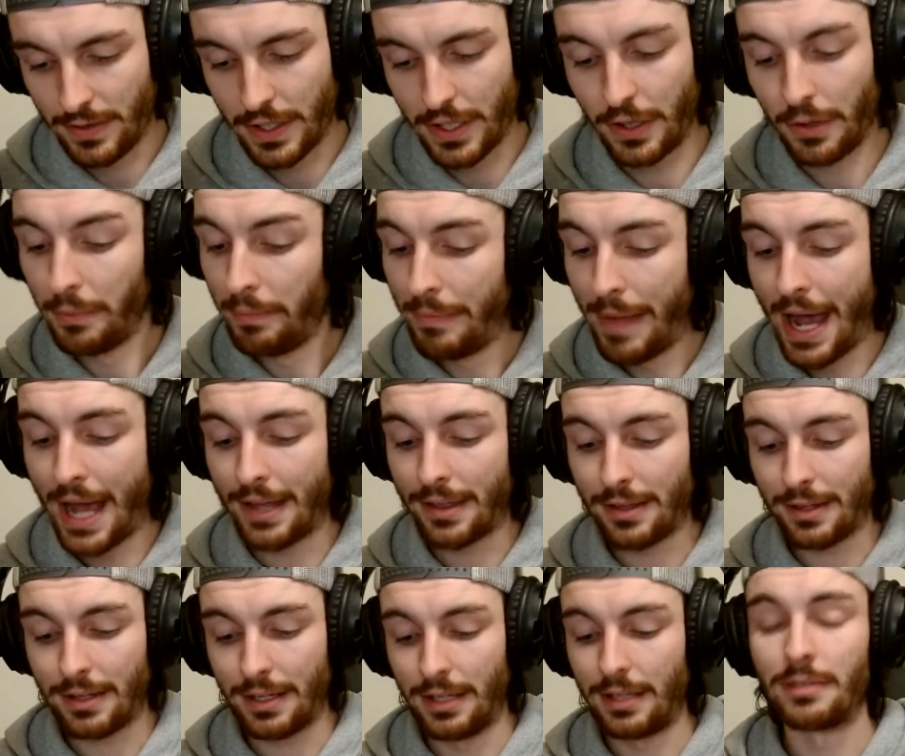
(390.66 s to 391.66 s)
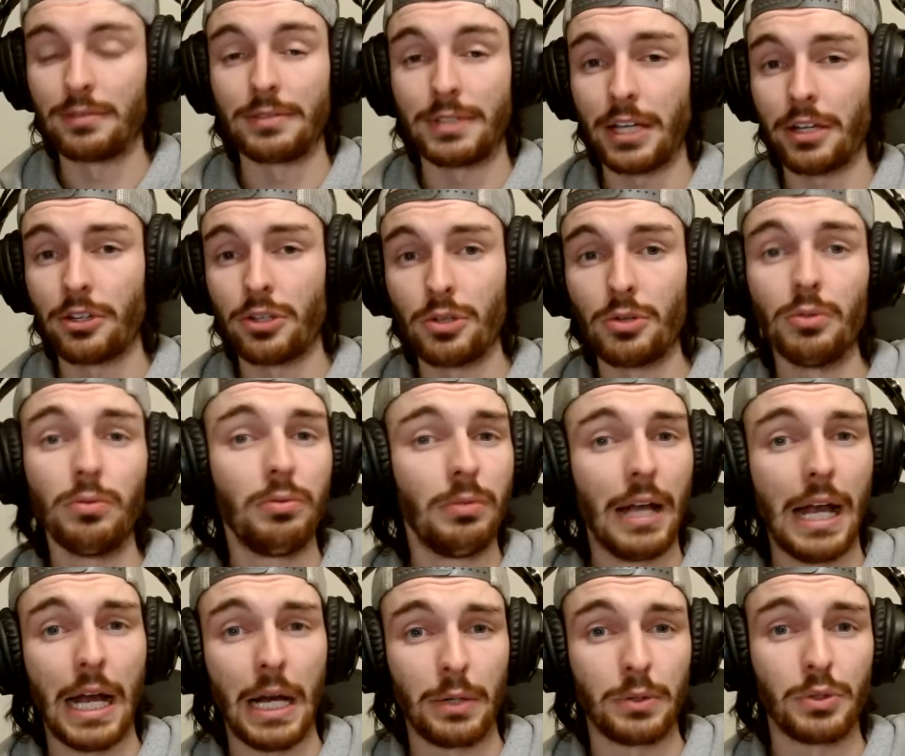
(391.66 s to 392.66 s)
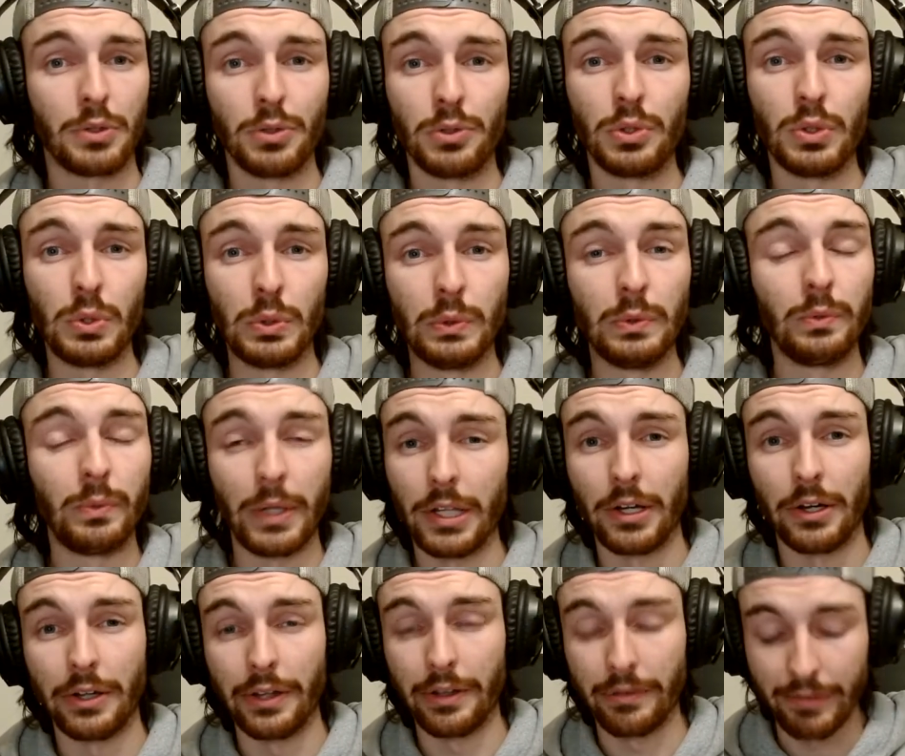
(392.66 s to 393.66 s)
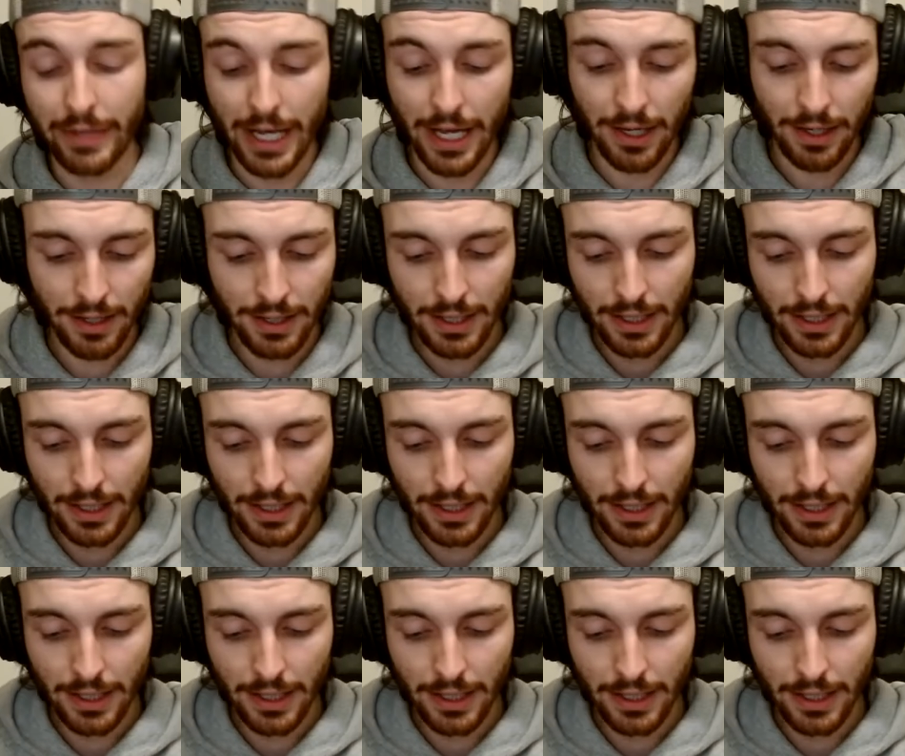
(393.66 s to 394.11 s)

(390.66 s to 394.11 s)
math can tell you how to do with all of that.